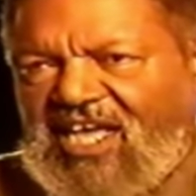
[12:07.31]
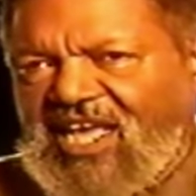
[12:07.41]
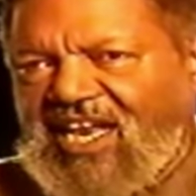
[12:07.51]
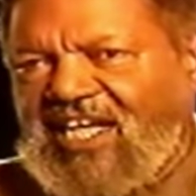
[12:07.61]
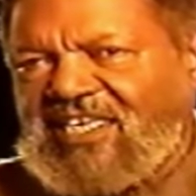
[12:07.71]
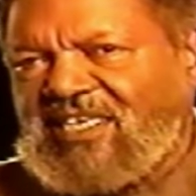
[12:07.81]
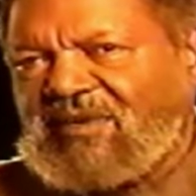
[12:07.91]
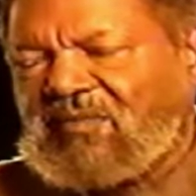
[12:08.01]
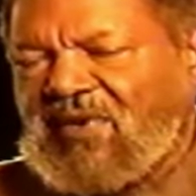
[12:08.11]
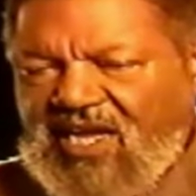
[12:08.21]
And I
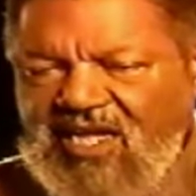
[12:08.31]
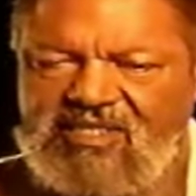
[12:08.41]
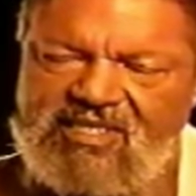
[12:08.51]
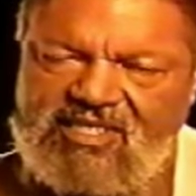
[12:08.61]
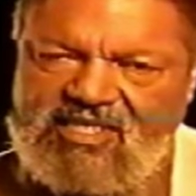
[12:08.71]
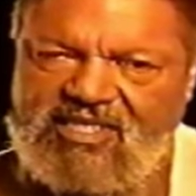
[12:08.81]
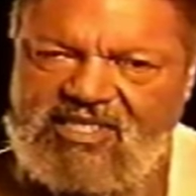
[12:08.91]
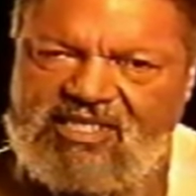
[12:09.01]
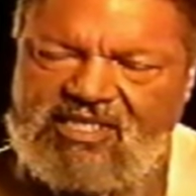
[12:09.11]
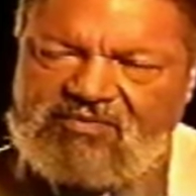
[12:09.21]
said, well,
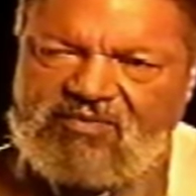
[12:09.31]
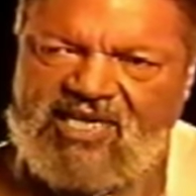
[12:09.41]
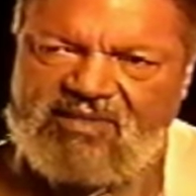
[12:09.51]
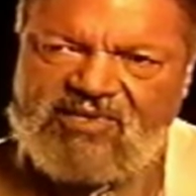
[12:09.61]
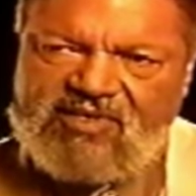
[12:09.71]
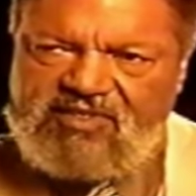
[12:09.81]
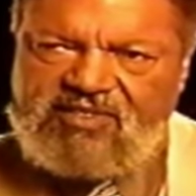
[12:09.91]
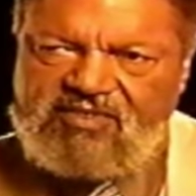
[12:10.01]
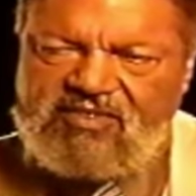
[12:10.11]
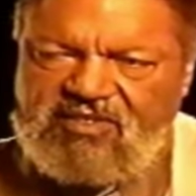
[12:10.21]
if white
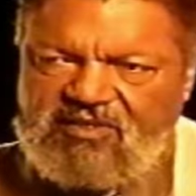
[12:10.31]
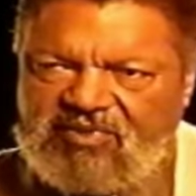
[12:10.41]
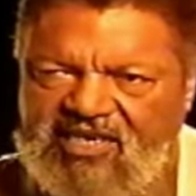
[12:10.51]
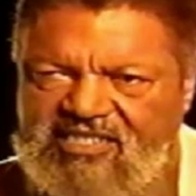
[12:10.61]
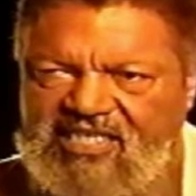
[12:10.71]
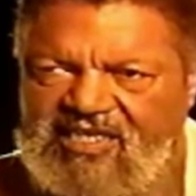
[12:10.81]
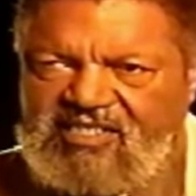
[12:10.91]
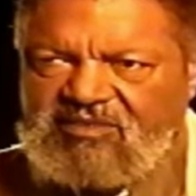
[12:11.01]
America's going to apologize